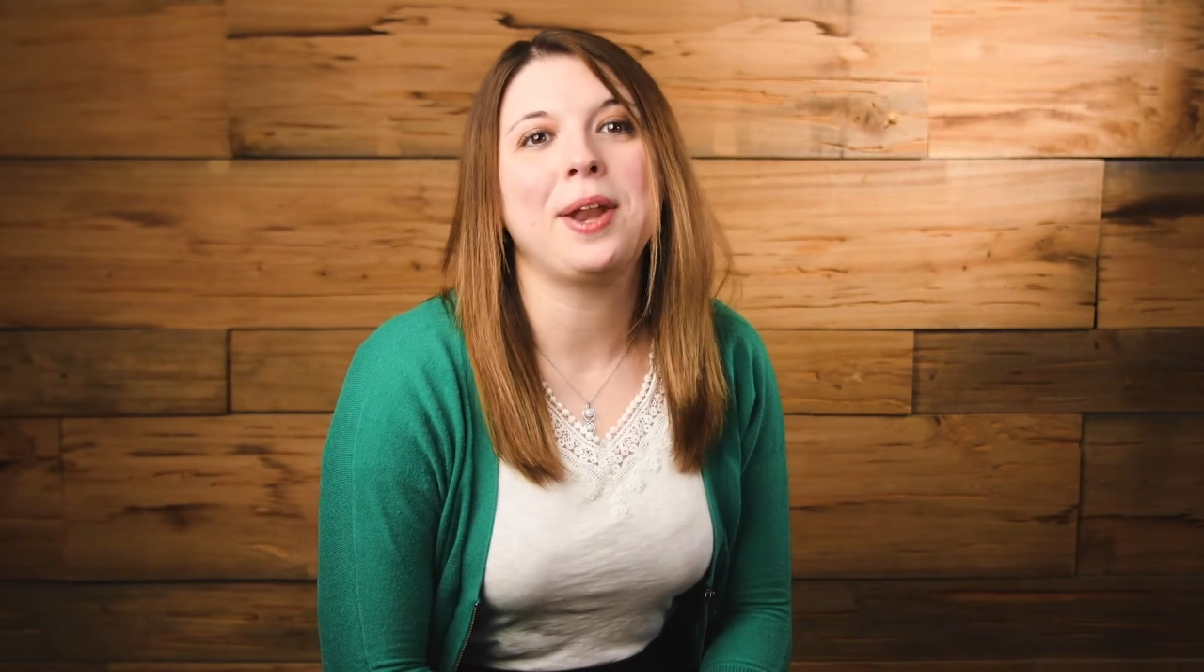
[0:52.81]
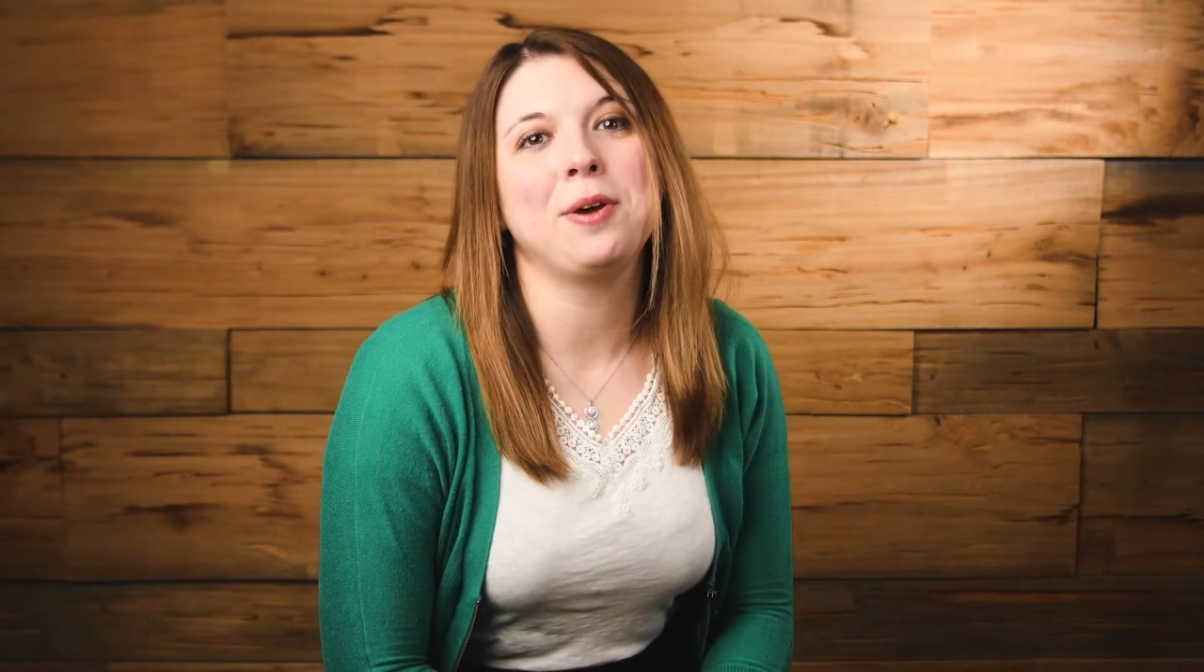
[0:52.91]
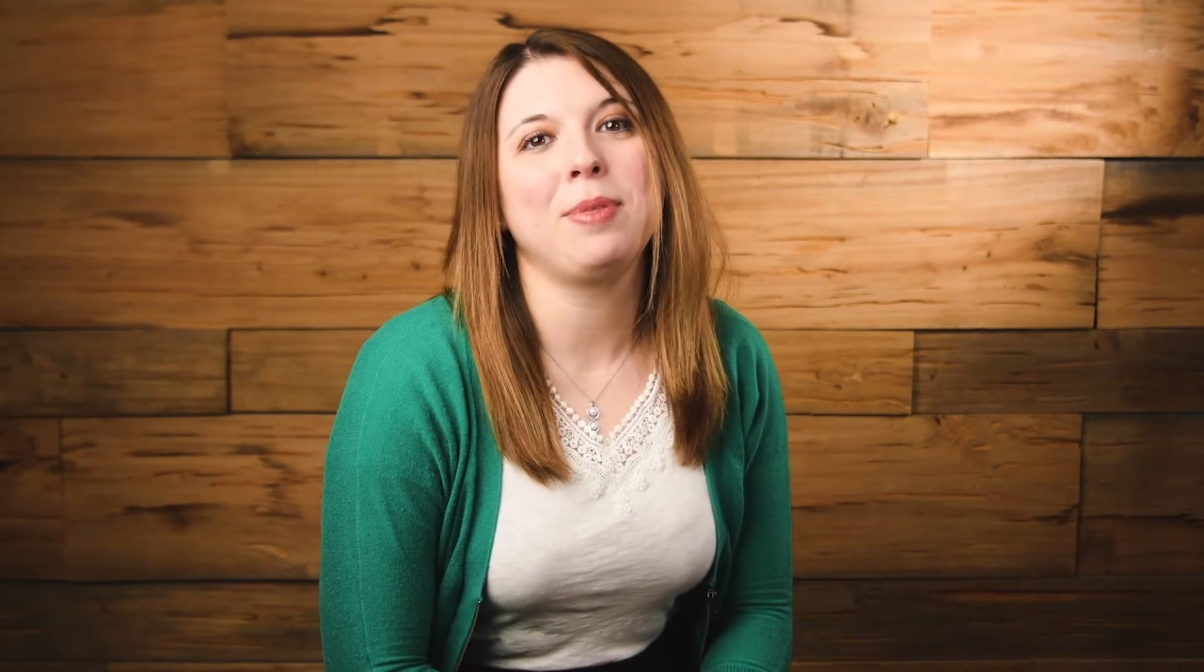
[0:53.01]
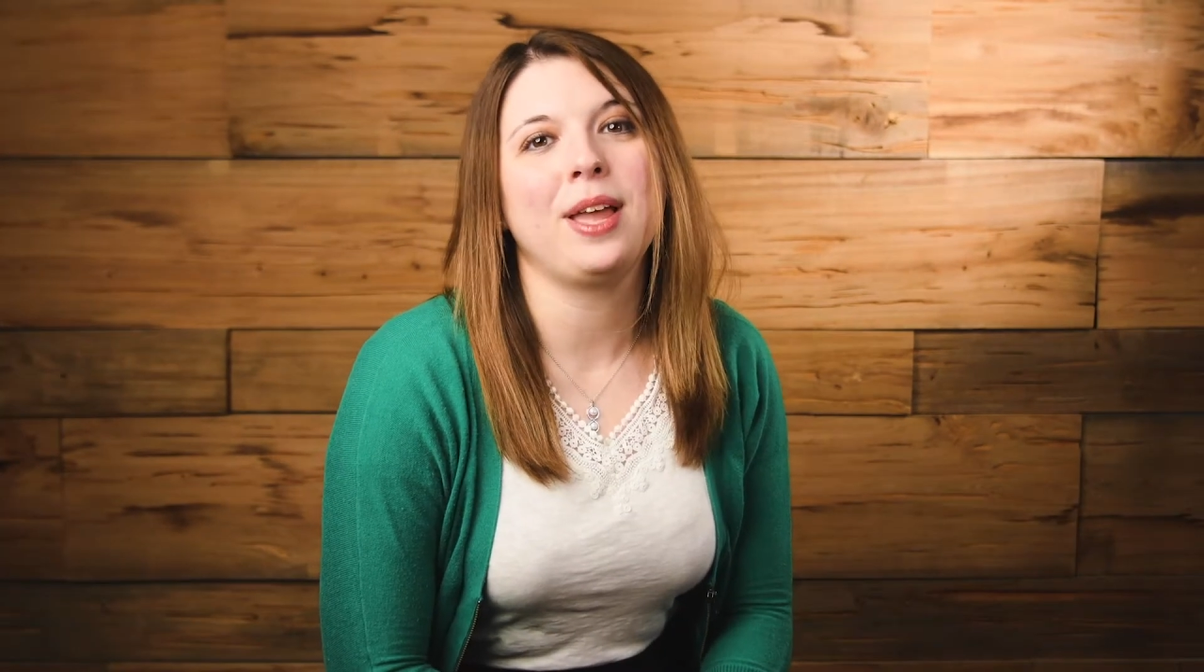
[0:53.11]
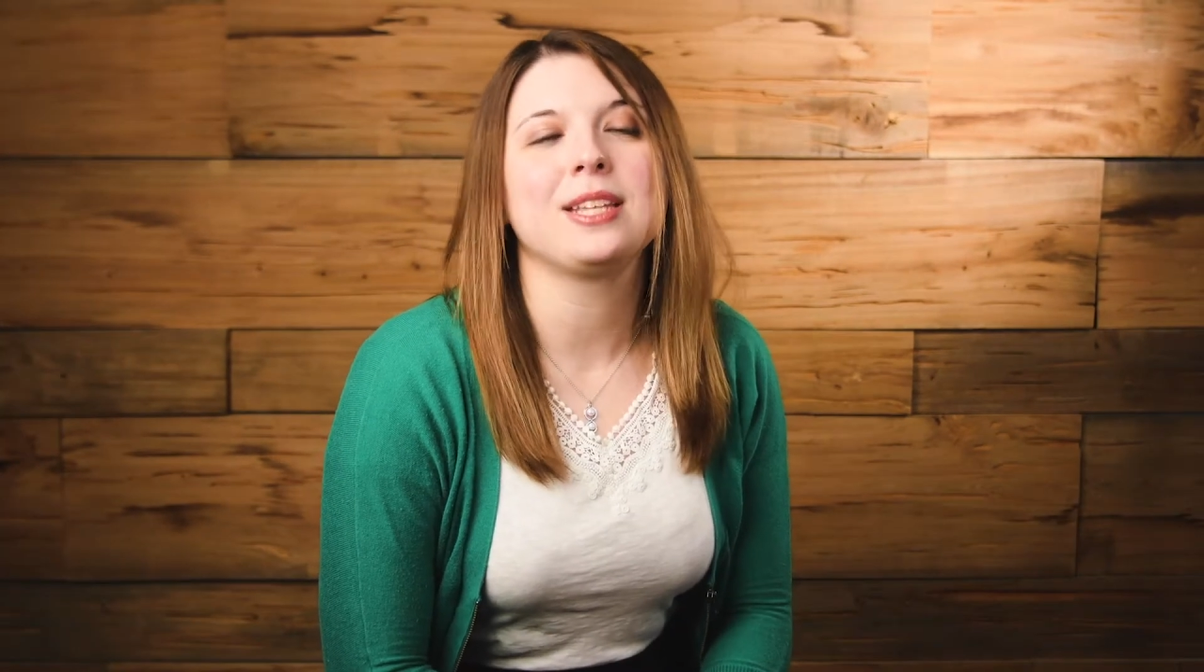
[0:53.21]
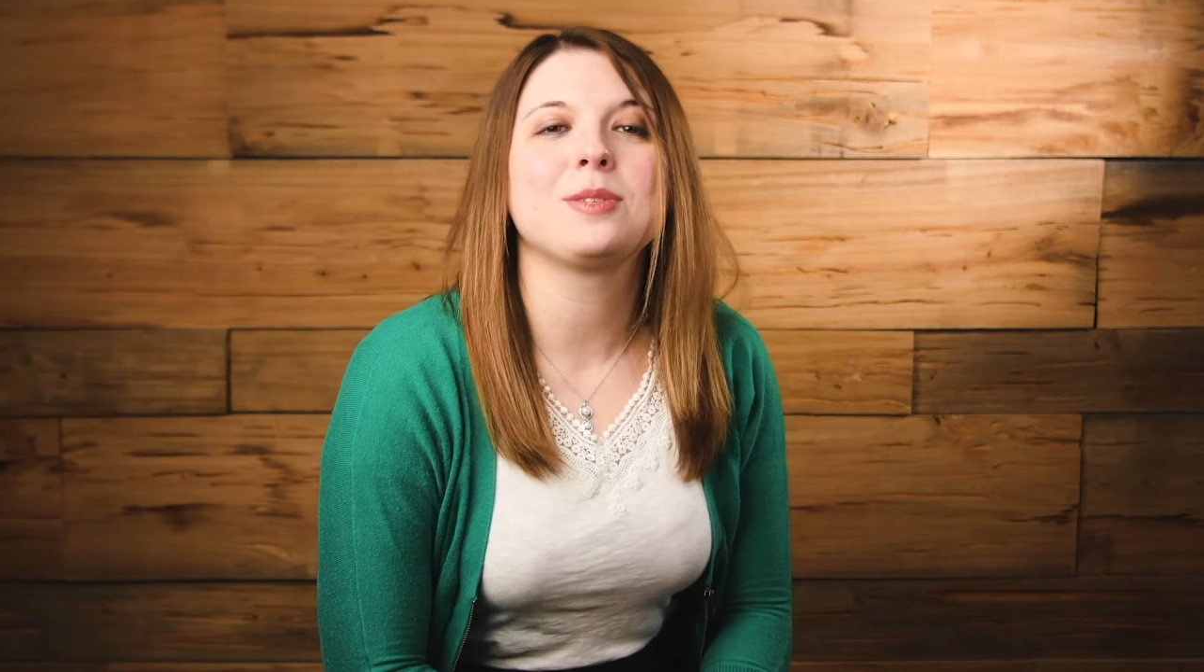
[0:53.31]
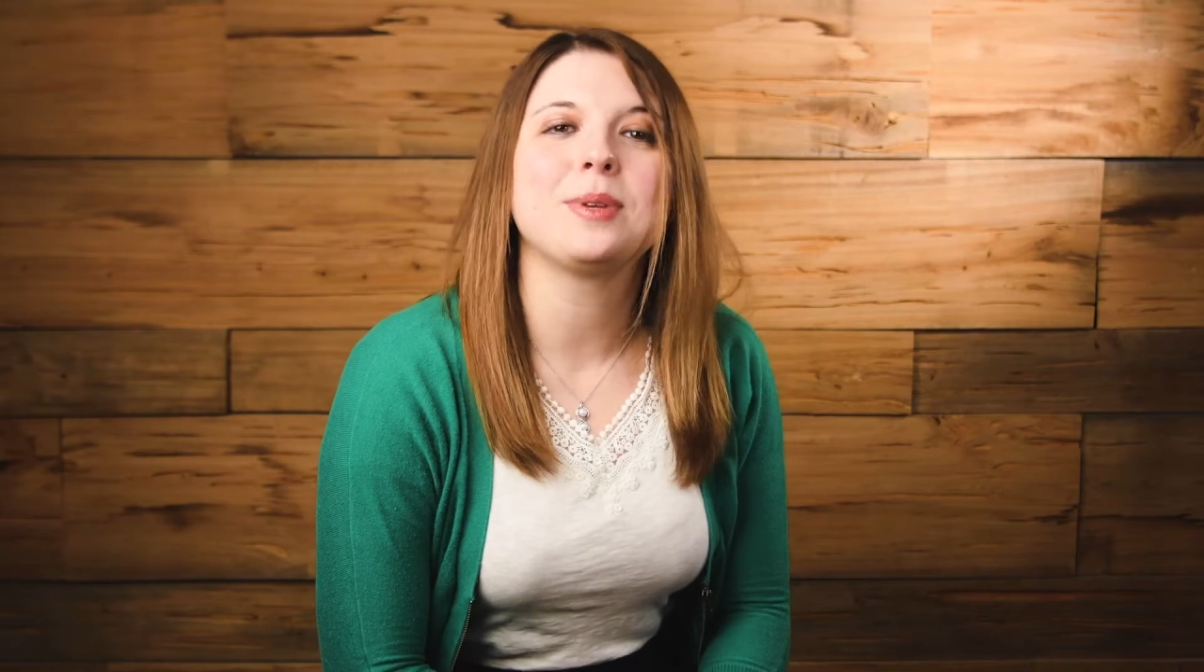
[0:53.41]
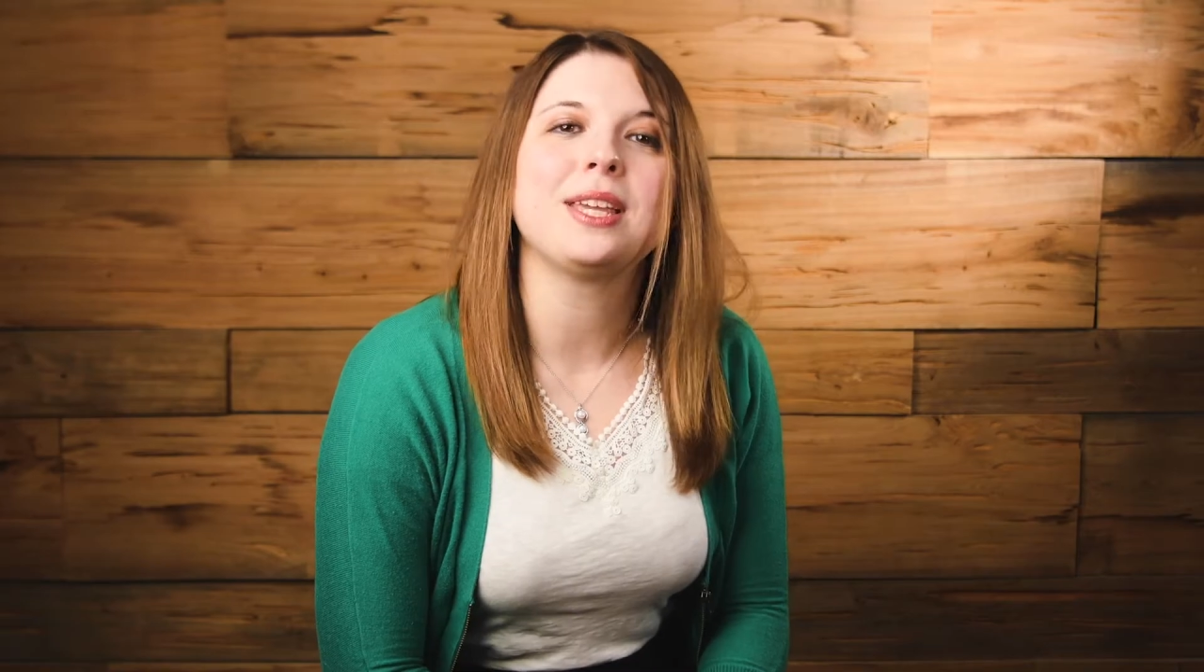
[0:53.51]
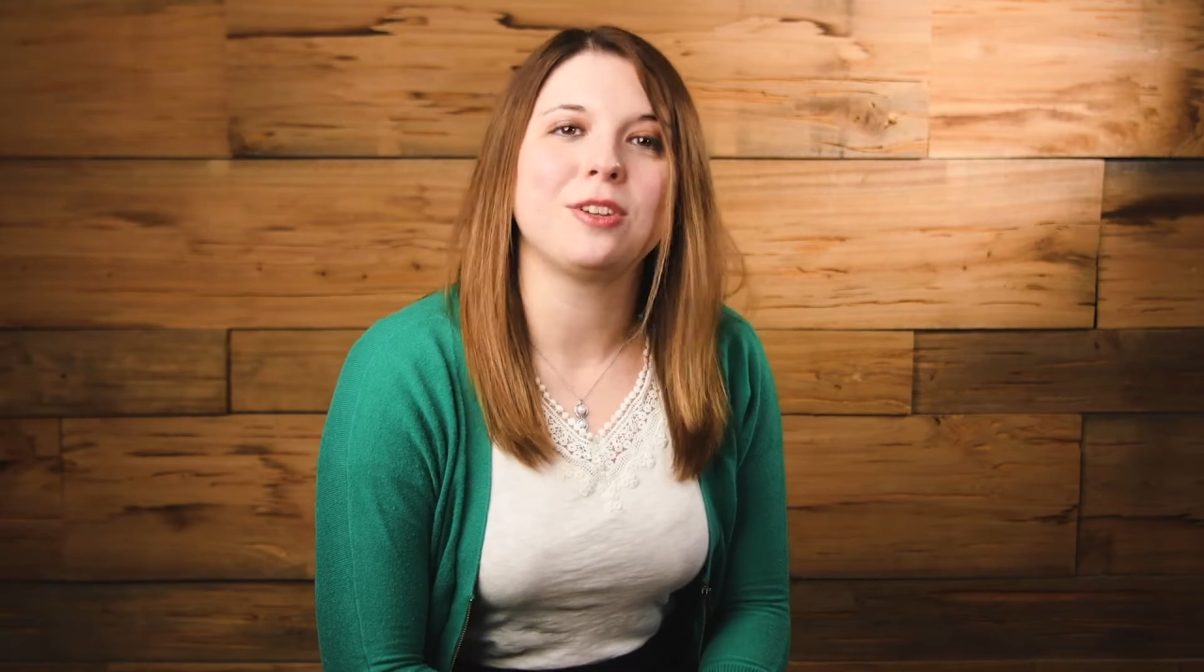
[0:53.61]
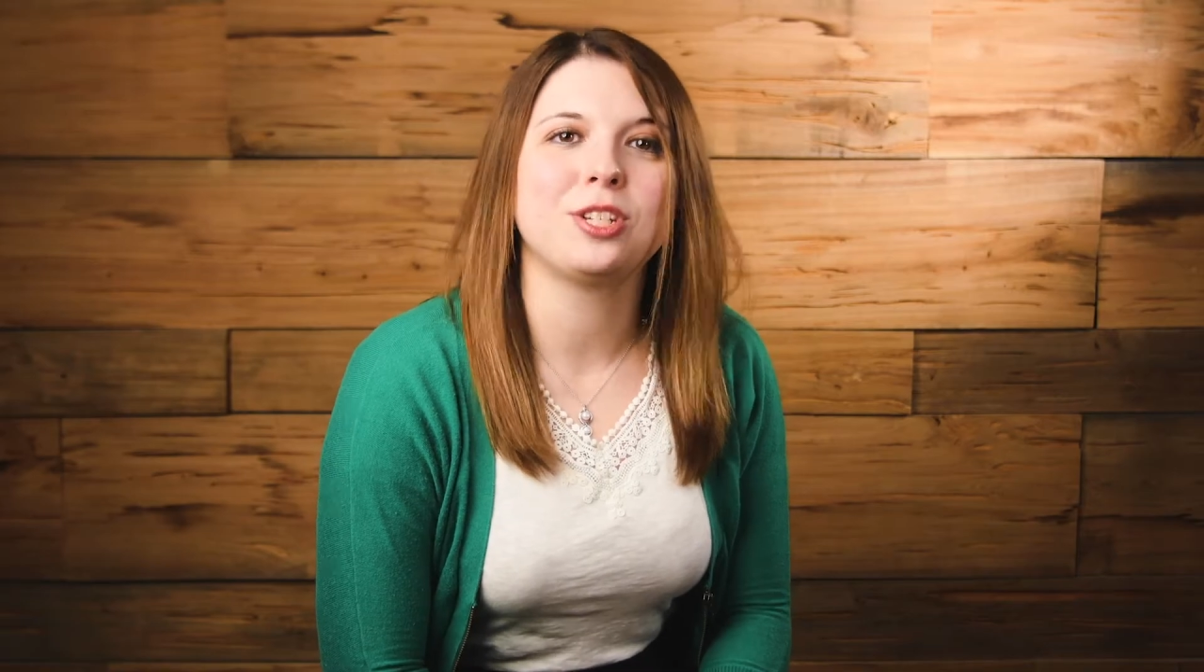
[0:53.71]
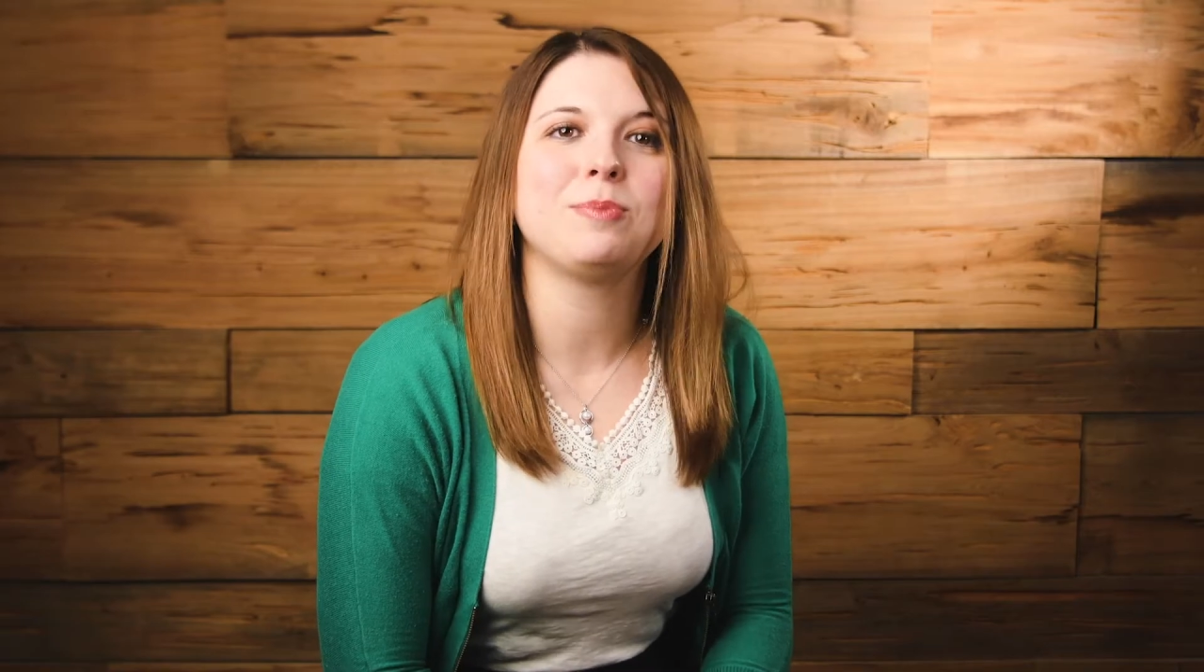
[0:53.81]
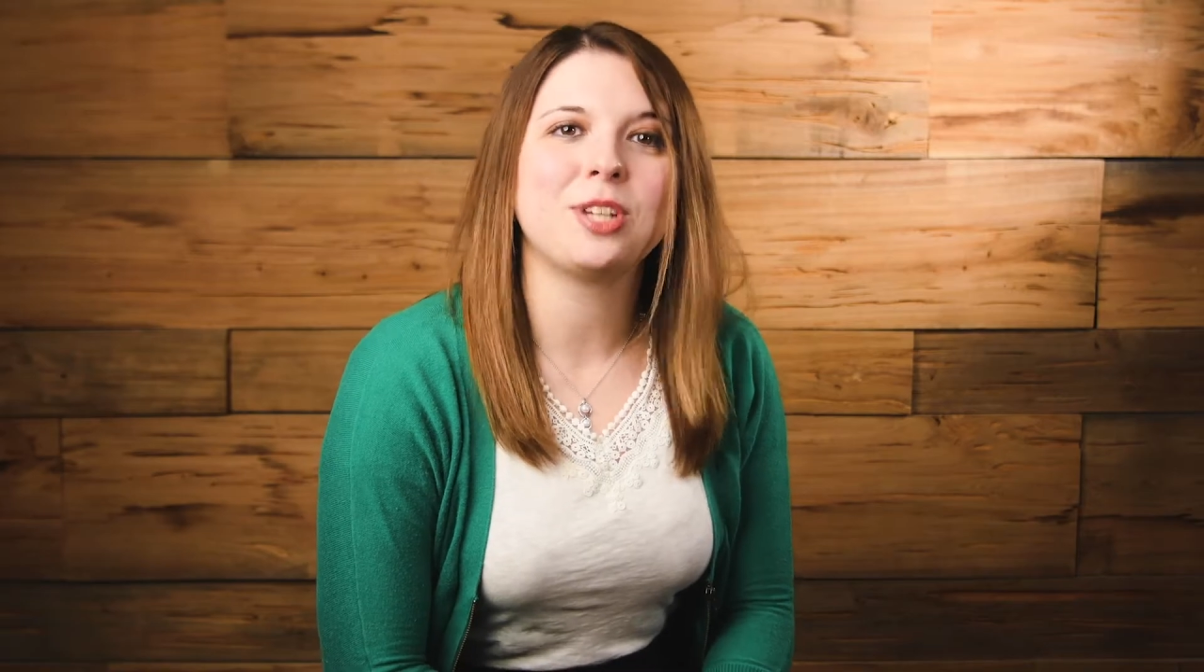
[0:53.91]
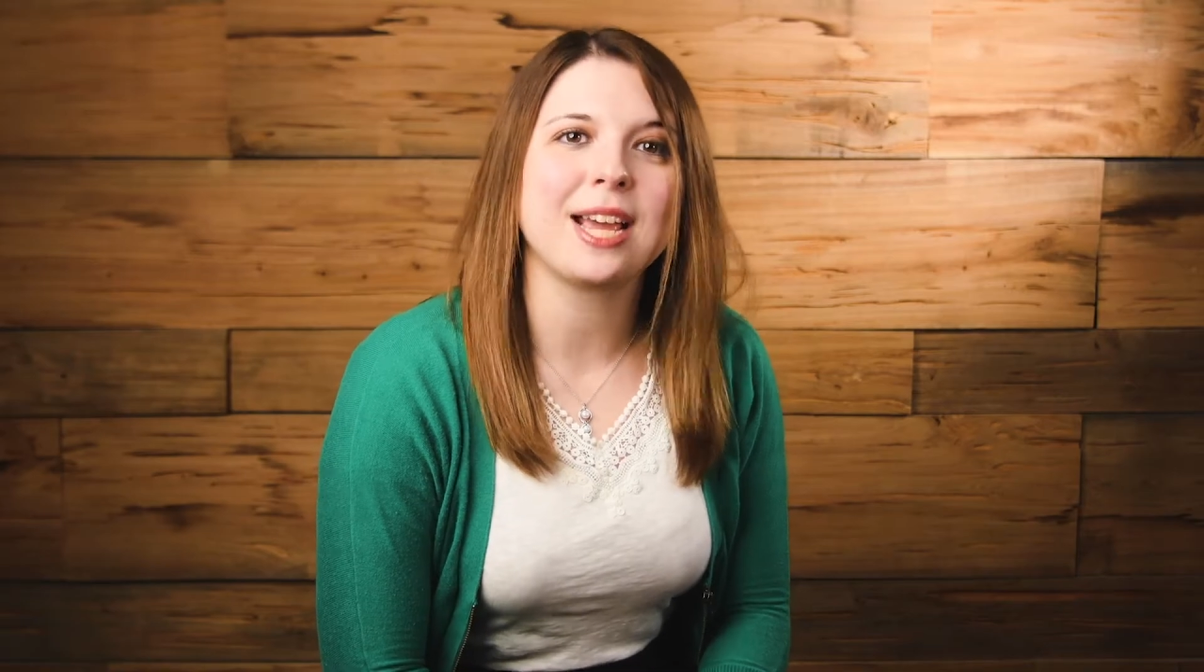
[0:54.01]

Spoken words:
better place with Leadership